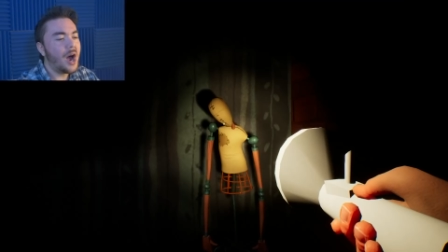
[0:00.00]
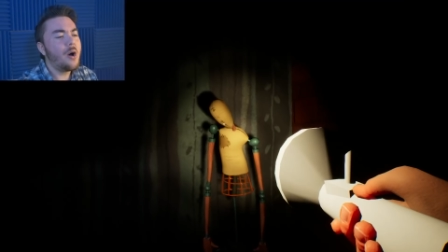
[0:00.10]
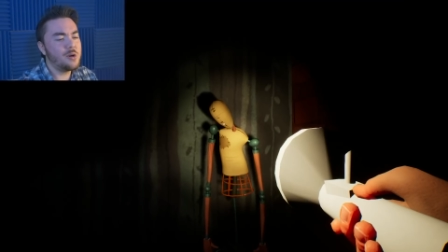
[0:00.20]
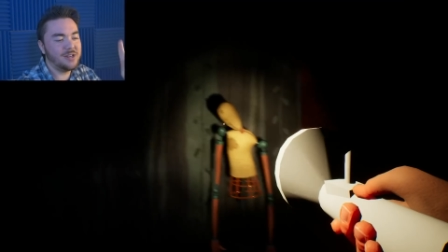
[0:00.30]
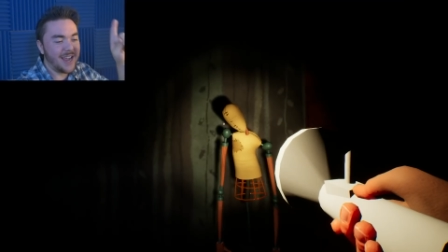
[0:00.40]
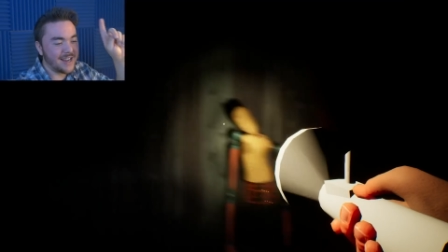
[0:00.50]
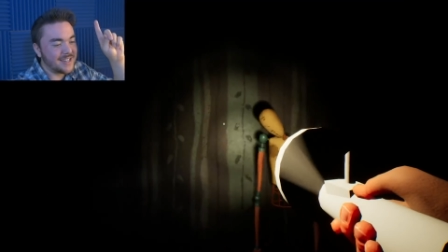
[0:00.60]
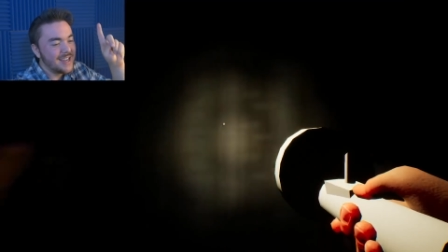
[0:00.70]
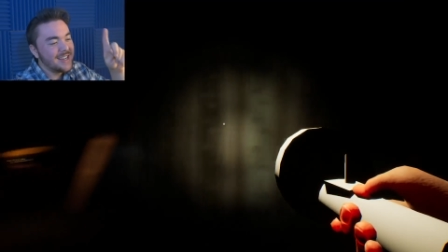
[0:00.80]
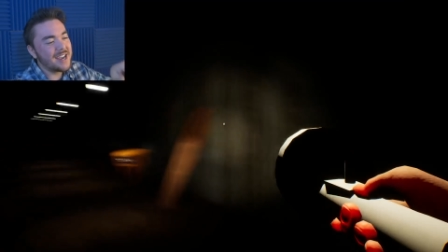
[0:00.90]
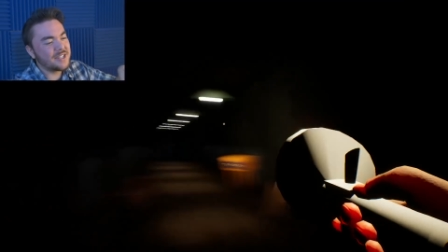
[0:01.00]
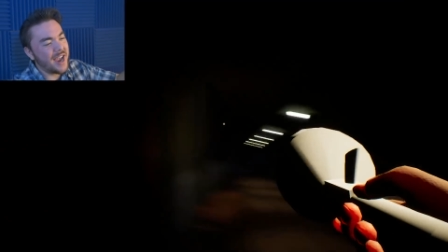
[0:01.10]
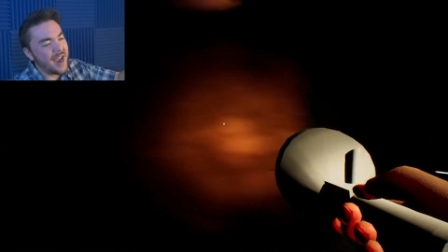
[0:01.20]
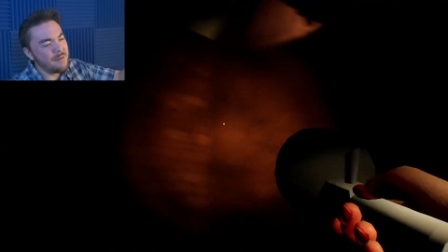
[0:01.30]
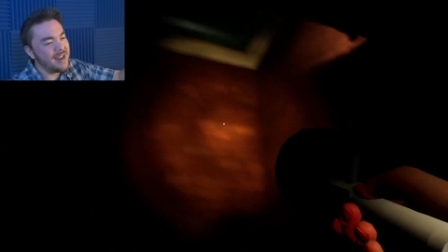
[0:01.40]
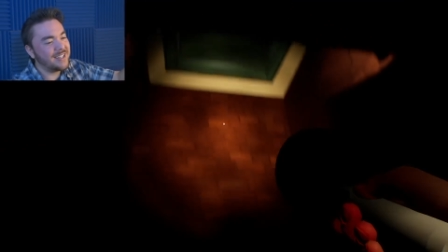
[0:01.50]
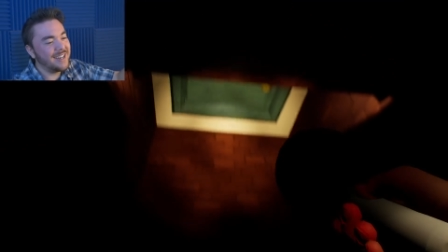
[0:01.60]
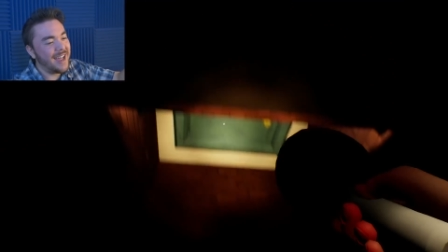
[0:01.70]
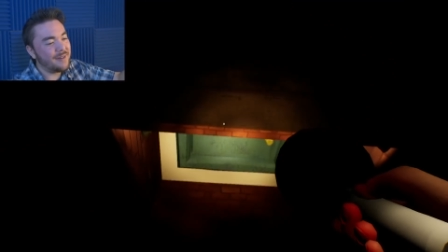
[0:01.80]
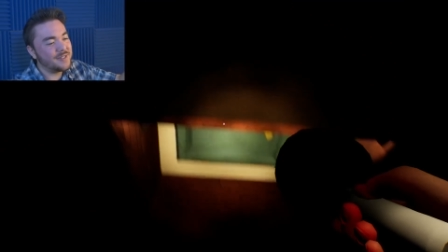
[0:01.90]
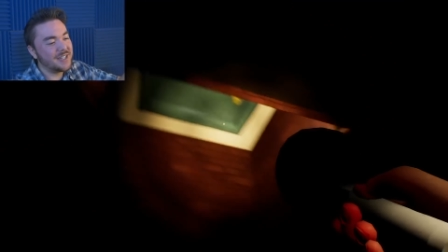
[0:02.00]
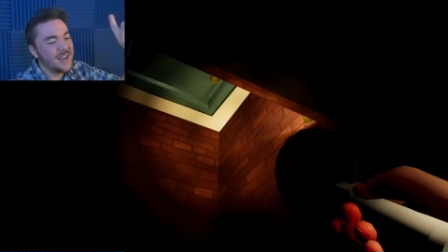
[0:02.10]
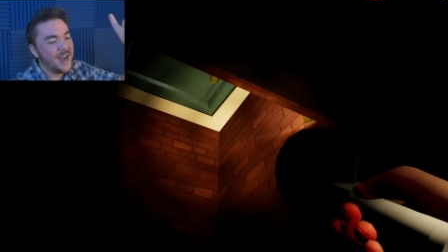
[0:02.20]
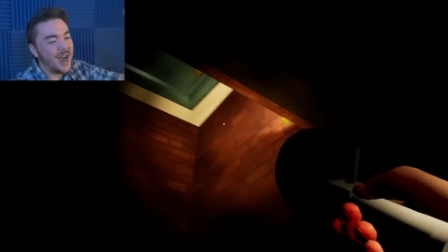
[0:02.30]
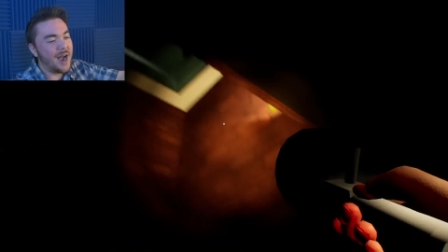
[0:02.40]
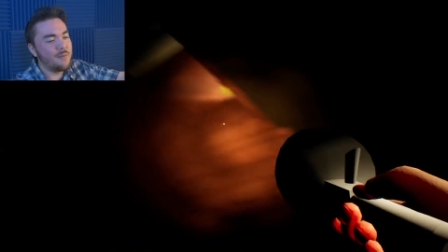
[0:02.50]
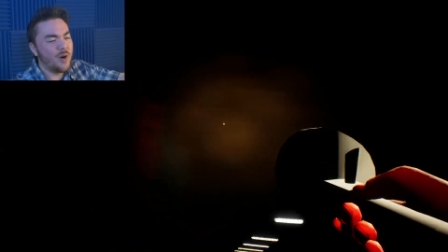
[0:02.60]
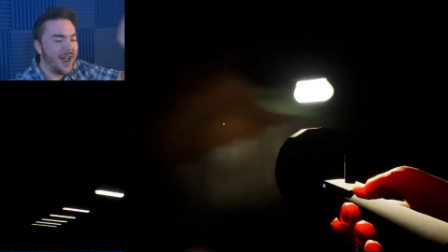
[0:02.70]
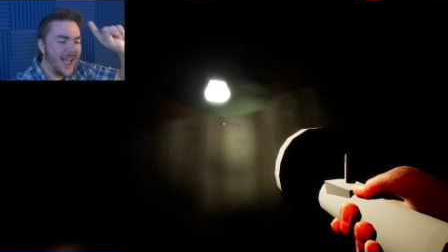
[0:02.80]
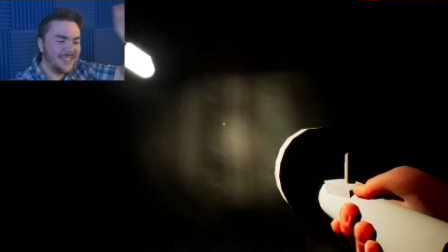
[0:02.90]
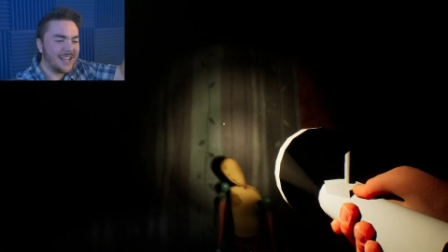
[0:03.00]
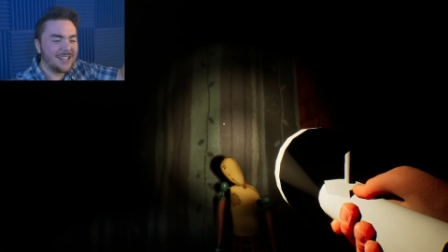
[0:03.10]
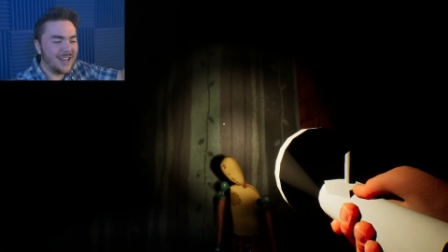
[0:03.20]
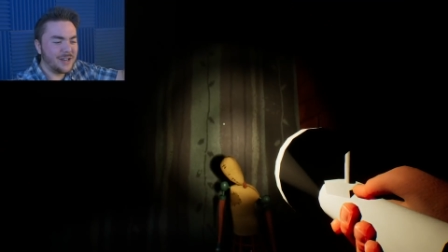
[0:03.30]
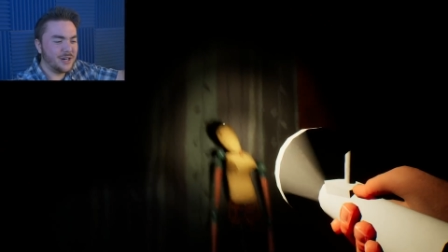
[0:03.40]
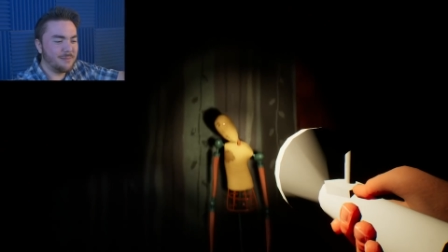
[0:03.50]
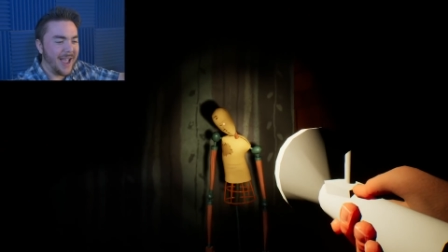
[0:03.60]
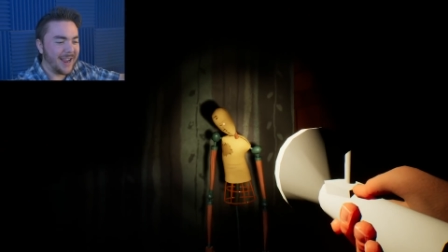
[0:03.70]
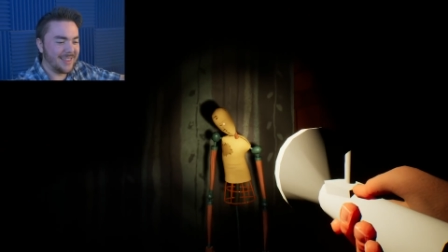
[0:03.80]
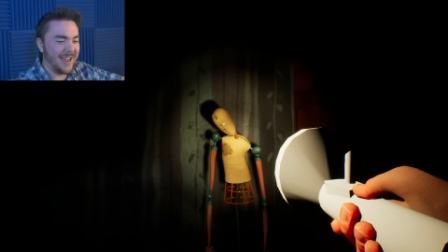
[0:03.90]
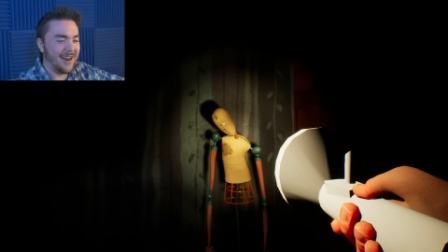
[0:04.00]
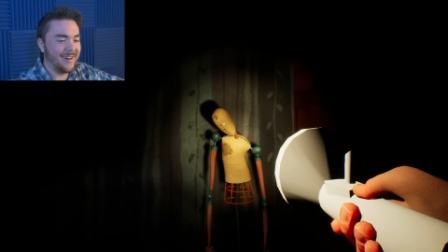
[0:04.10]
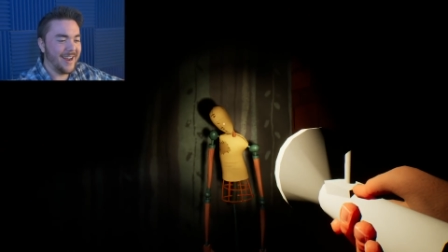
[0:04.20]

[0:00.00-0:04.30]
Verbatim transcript: Oh yes, yes, I, I made a left. Um, we're at the clutter back there.